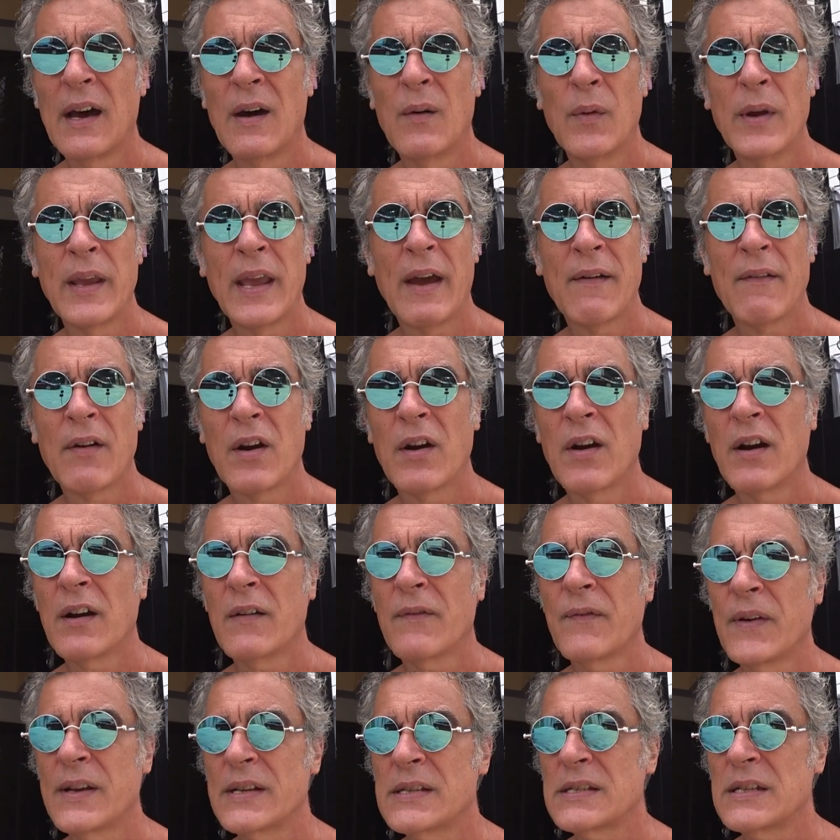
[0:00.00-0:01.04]
We have our hug
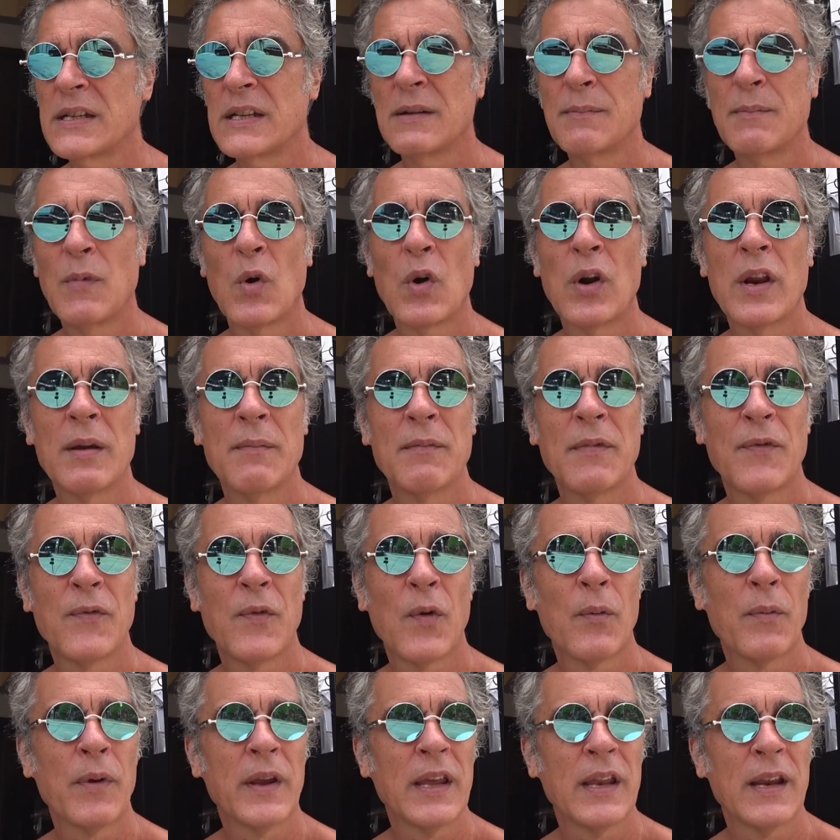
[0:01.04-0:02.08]
fest in the morning
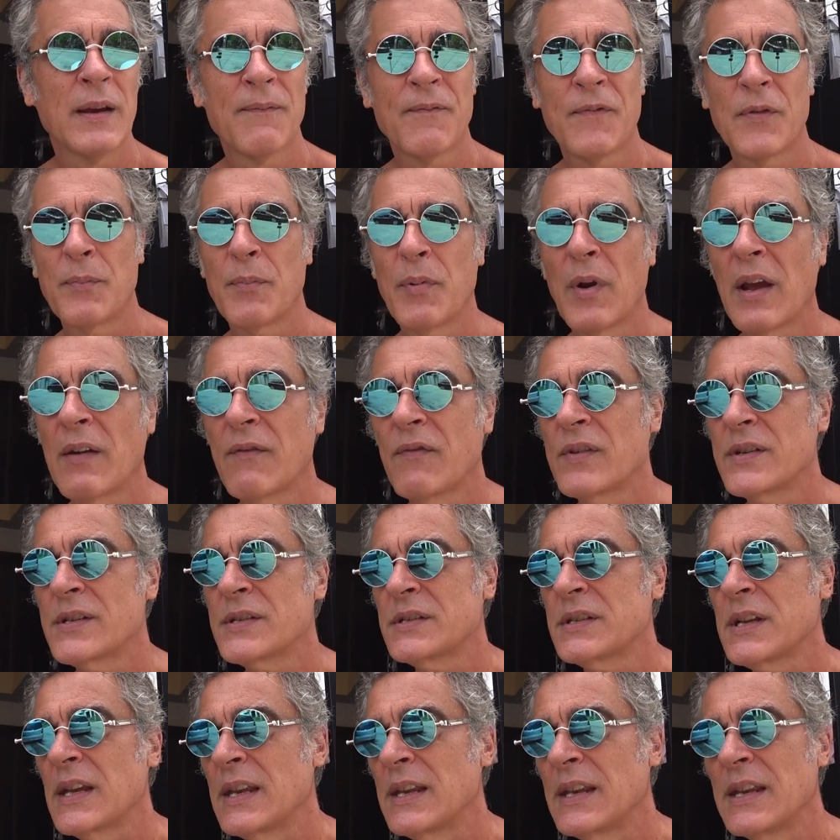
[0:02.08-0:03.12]
before we get up for
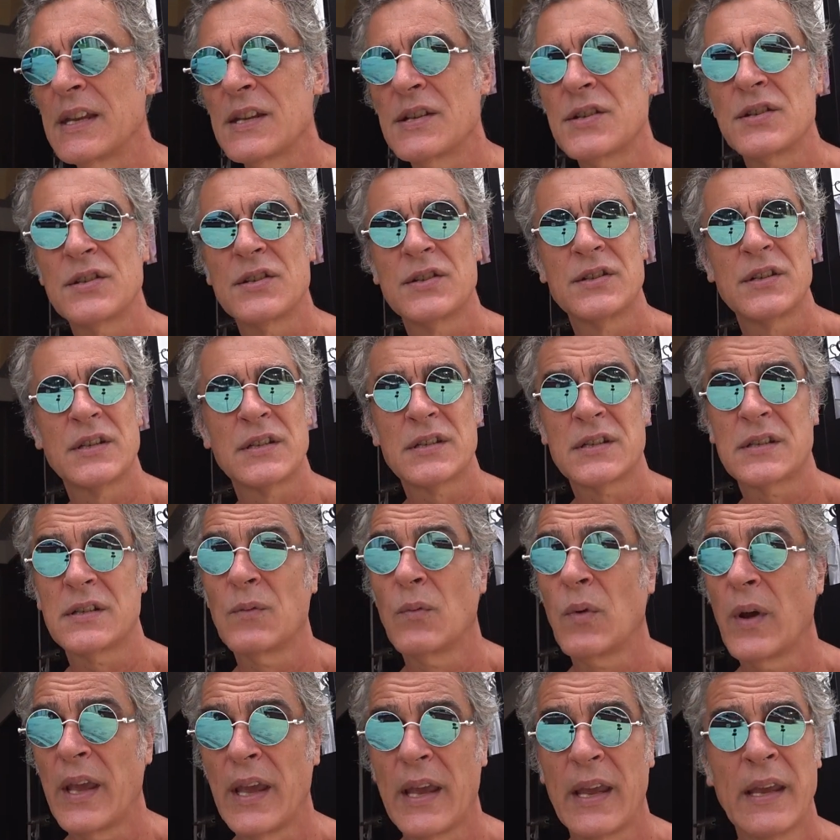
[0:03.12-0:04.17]
breakfast, and this is just the
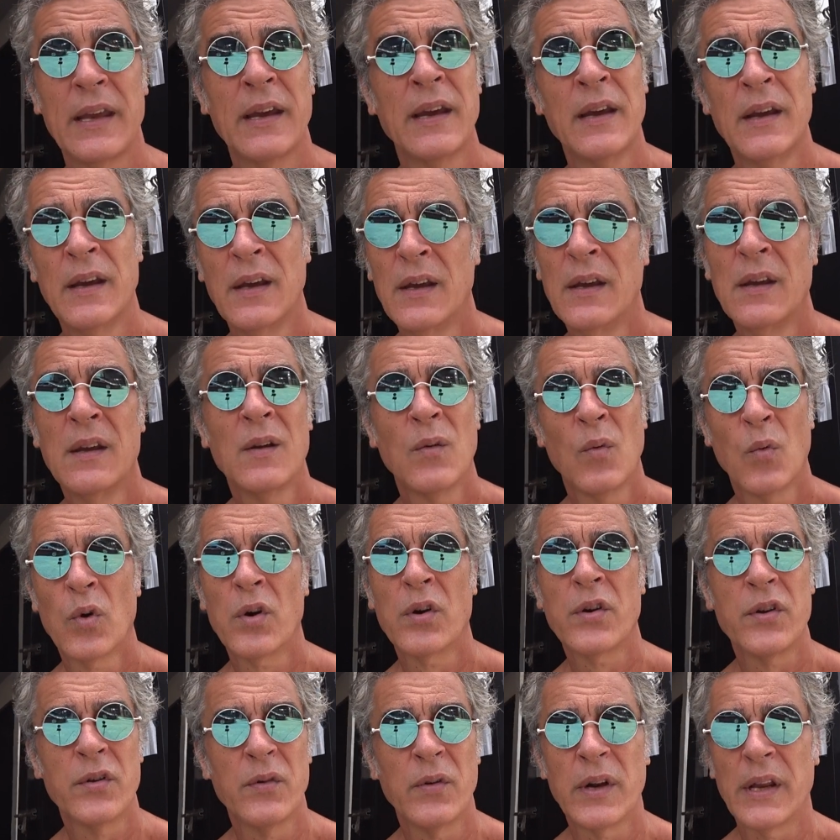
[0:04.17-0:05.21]
way
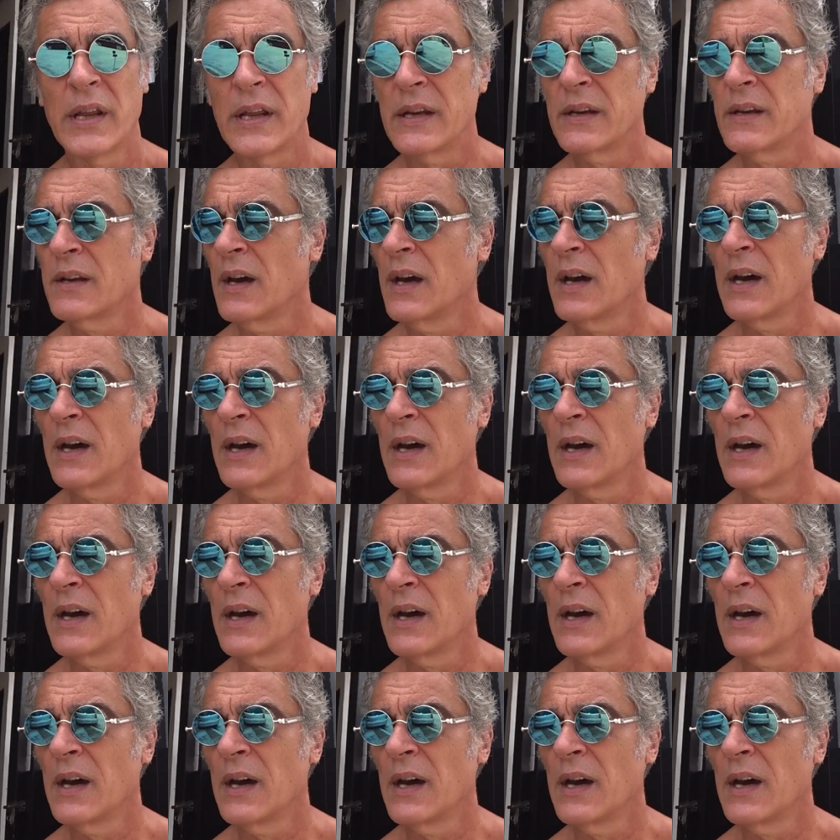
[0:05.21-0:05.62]
we're doing it.